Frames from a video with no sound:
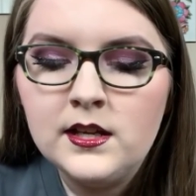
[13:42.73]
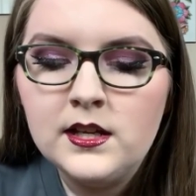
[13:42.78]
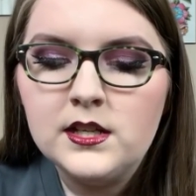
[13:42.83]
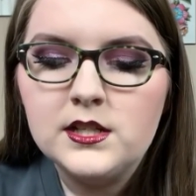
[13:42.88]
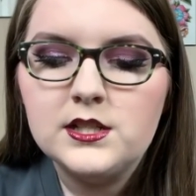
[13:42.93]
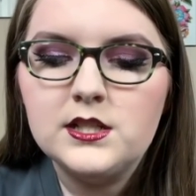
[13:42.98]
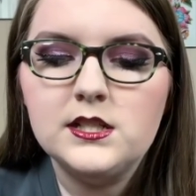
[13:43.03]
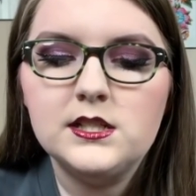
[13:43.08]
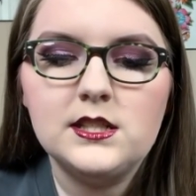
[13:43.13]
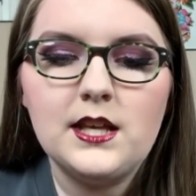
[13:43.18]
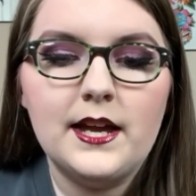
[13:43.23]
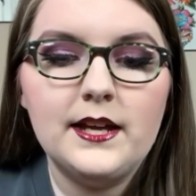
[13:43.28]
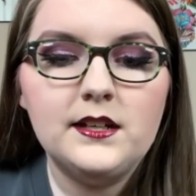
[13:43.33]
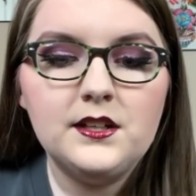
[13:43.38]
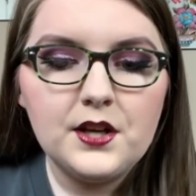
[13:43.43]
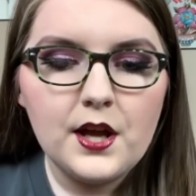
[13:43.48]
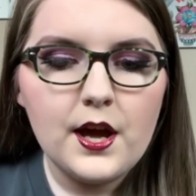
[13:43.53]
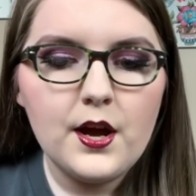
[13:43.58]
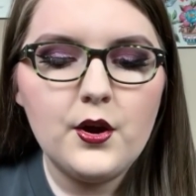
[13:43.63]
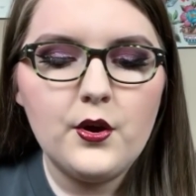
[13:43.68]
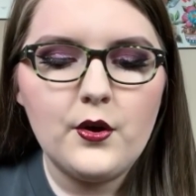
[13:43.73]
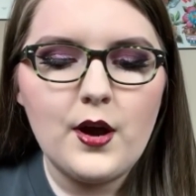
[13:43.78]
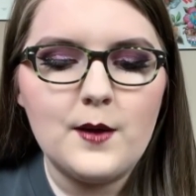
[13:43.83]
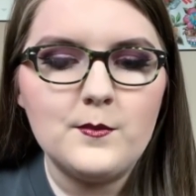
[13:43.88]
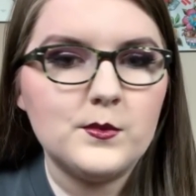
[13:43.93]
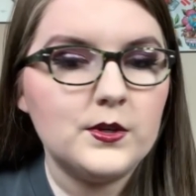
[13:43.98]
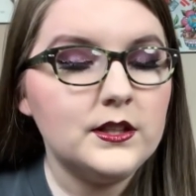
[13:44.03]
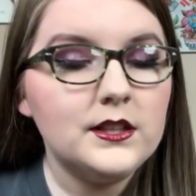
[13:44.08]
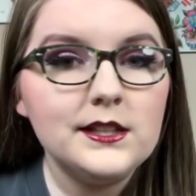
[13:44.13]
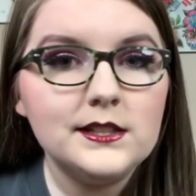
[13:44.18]
She's like, no, I'm
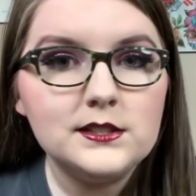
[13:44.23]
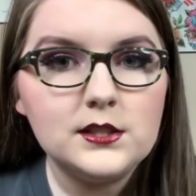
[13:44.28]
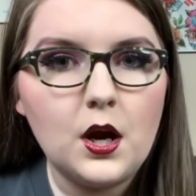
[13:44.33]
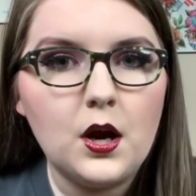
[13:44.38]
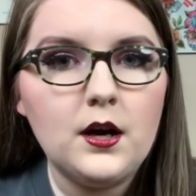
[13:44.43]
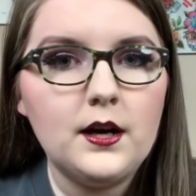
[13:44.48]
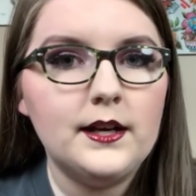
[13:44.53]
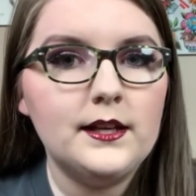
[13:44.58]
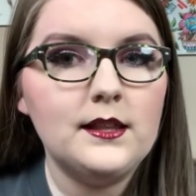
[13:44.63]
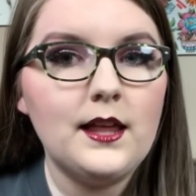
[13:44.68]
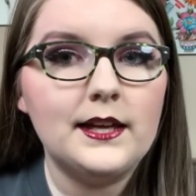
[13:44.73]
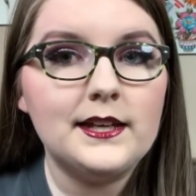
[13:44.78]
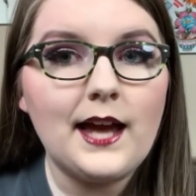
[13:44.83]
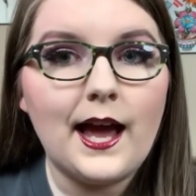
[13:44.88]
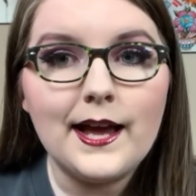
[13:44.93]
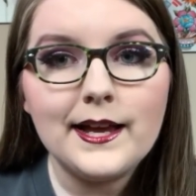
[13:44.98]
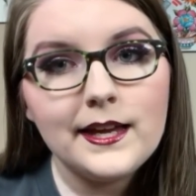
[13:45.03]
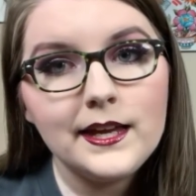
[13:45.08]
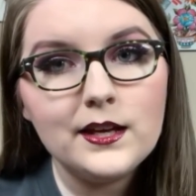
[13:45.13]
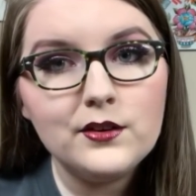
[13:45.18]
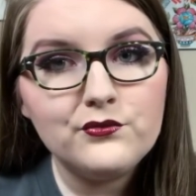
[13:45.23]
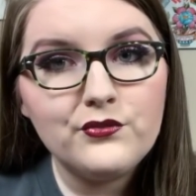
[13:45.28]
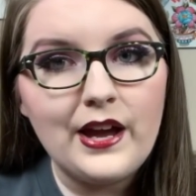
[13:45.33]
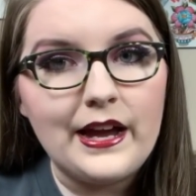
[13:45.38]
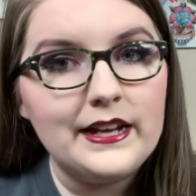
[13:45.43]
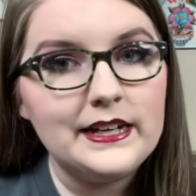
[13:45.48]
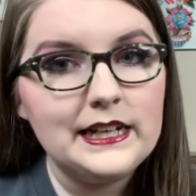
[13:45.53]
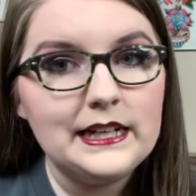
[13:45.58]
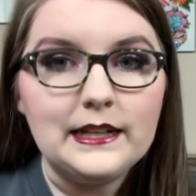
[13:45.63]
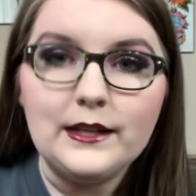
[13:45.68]
really sorry. Like, I can't
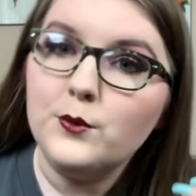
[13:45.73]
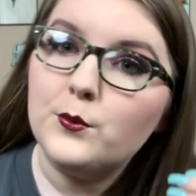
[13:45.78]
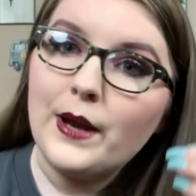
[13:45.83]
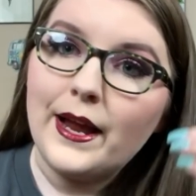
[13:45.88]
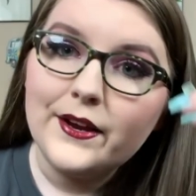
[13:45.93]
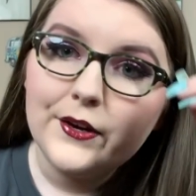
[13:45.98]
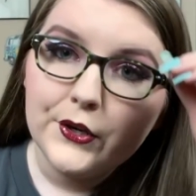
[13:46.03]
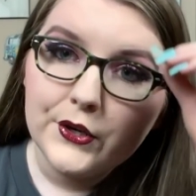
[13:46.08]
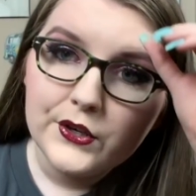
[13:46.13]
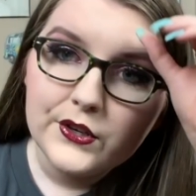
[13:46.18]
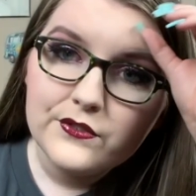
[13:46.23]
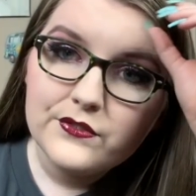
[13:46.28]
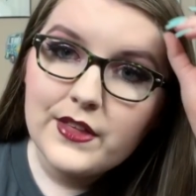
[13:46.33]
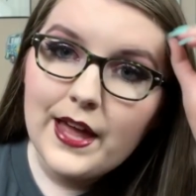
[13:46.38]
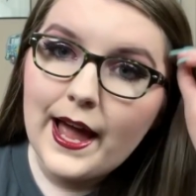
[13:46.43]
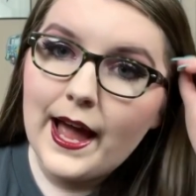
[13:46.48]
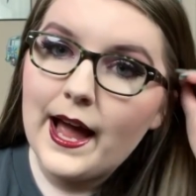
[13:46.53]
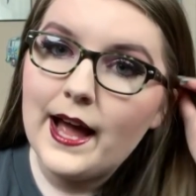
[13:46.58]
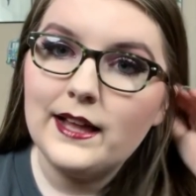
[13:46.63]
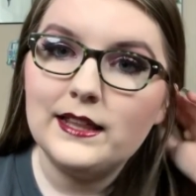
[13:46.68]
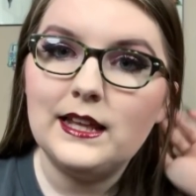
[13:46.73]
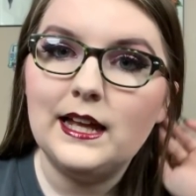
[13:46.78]
find any record of that.